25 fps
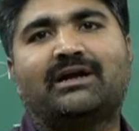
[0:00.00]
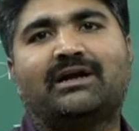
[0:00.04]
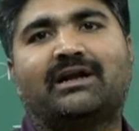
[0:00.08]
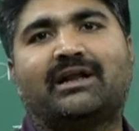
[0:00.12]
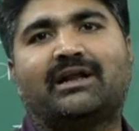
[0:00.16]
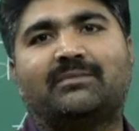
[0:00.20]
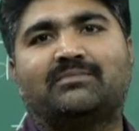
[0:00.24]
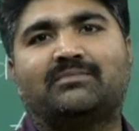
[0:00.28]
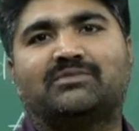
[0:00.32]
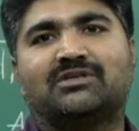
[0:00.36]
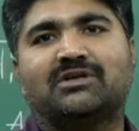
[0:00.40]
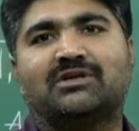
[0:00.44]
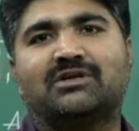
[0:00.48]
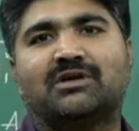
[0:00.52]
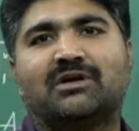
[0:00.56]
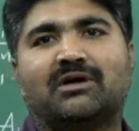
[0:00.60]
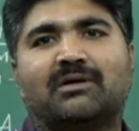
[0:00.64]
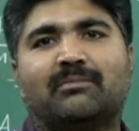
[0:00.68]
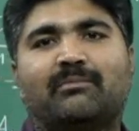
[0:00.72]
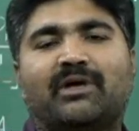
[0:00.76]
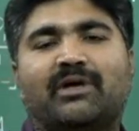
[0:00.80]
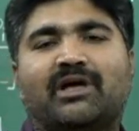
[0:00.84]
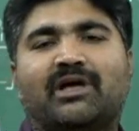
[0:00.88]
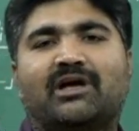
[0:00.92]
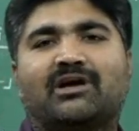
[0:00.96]
trips
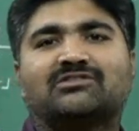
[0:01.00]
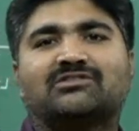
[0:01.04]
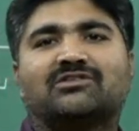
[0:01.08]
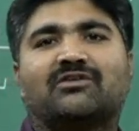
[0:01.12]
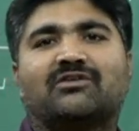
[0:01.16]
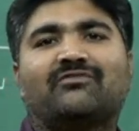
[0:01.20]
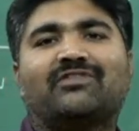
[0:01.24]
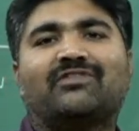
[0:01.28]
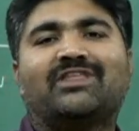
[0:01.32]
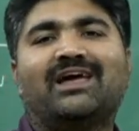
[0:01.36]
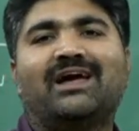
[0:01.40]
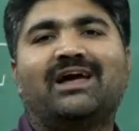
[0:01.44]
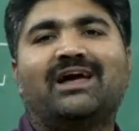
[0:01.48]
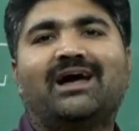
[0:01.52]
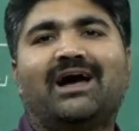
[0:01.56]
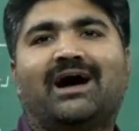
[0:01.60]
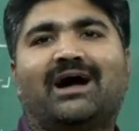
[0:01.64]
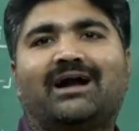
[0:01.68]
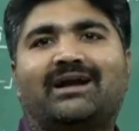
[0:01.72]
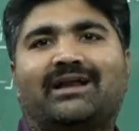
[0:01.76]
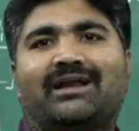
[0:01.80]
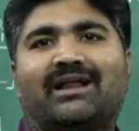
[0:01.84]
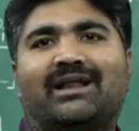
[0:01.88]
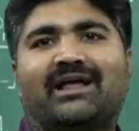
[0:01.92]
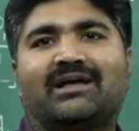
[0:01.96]
because of the
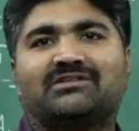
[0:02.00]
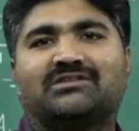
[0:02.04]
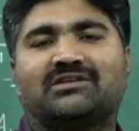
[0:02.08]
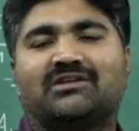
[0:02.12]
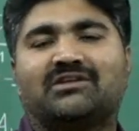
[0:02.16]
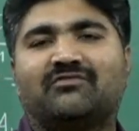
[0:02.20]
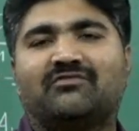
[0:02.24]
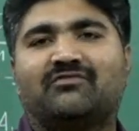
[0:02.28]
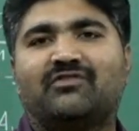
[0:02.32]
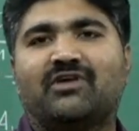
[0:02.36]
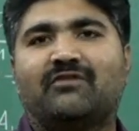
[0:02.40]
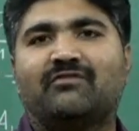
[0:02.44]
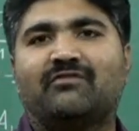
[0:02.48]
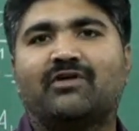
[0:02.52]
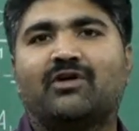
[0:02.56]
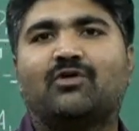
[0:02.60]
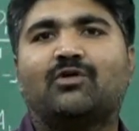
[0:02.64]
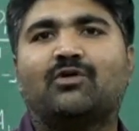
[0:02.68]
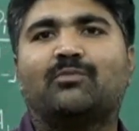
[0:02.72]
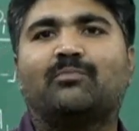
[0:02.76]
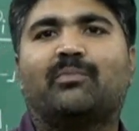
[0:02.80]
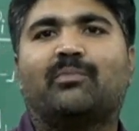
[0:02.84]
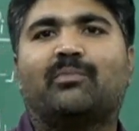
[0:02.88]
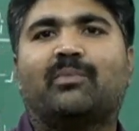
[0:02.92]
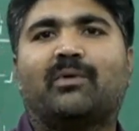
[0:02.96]
attraction. If you have a
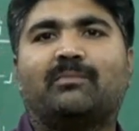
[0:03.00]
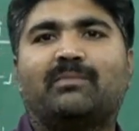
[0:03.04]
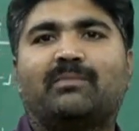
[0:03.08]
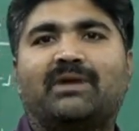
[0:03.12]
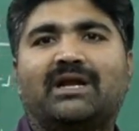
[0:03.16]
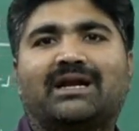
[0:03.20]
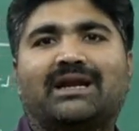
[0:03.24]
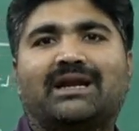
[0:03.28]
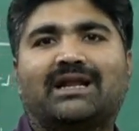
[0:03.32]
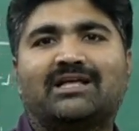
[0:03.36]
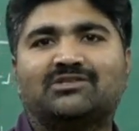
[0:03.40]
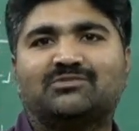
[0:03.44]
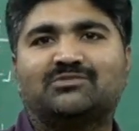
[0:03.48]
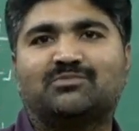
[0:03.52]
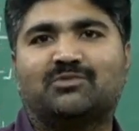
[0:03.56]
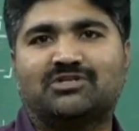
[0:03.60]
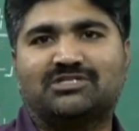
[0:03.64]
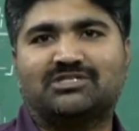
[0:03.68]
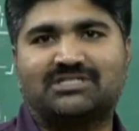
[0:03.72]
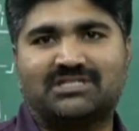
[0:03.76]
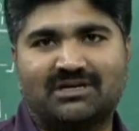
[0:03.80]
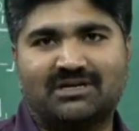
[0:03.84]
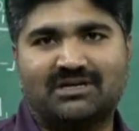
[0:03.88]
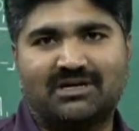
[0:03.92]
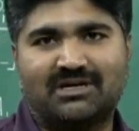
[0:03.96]
good public transport